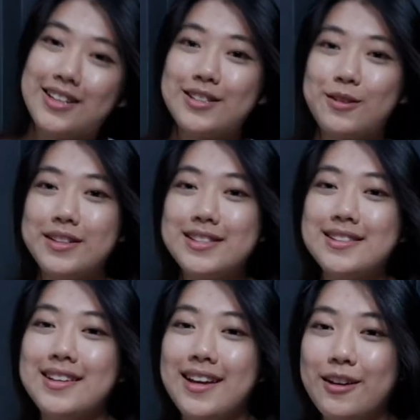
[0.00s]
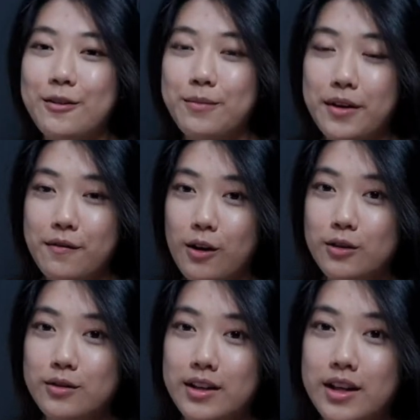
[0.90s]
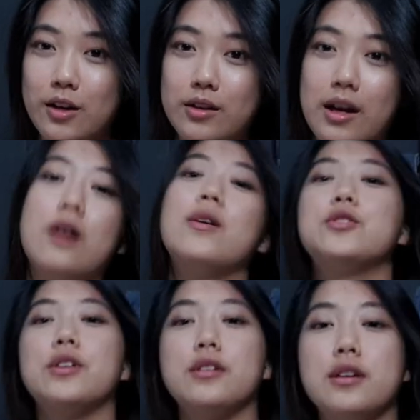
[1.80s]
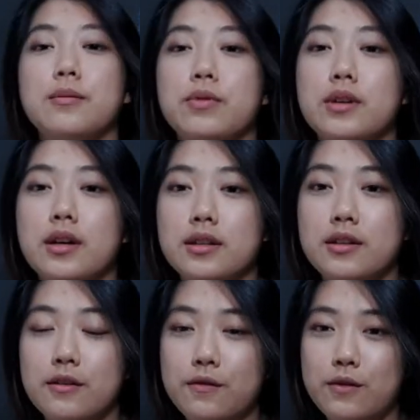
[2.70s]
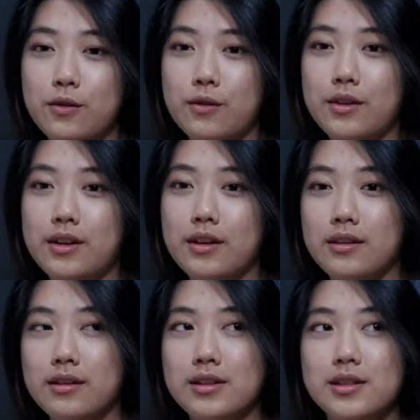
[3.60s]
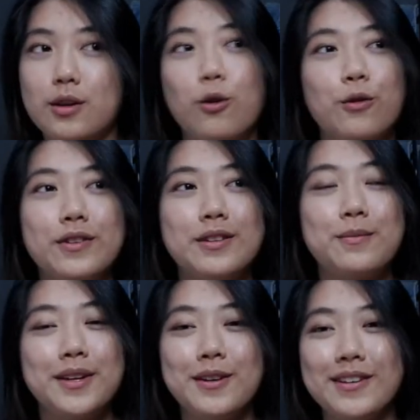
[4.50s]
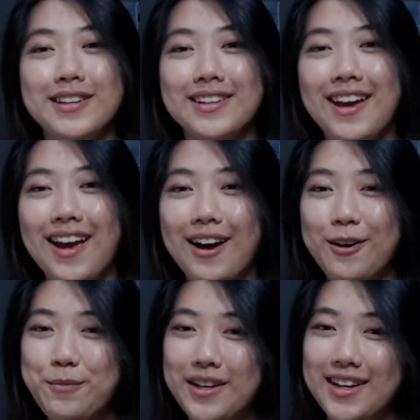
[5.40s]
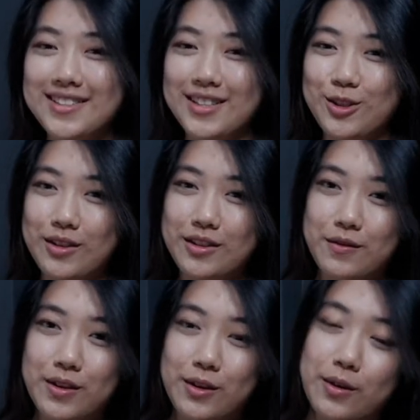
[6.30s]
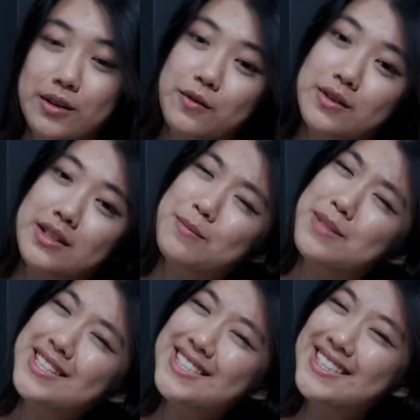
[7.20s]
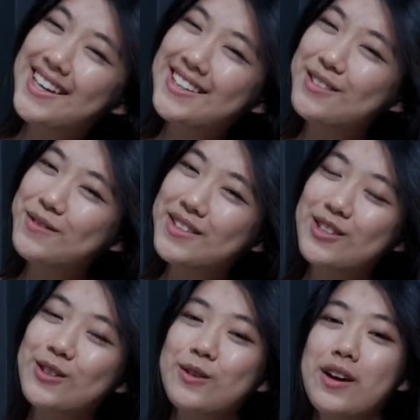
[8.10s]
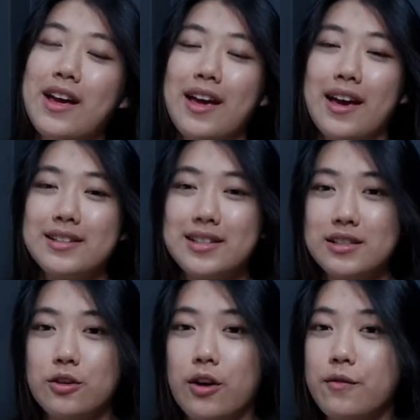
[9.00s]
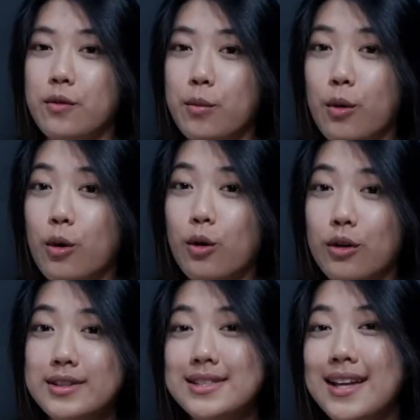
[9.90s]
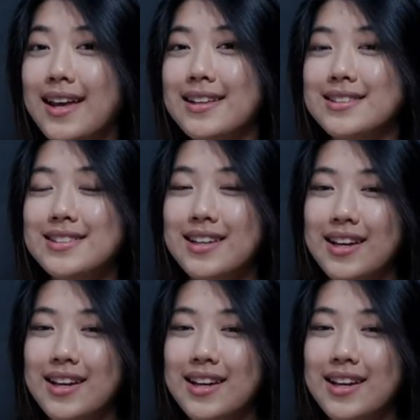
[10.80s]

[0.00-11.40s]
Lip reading: So this is the end of my vlog today on how I try to keep productive during this COVID period. I hope you guys enjoyed the video, and if you did, please like the video and subscribe for more content.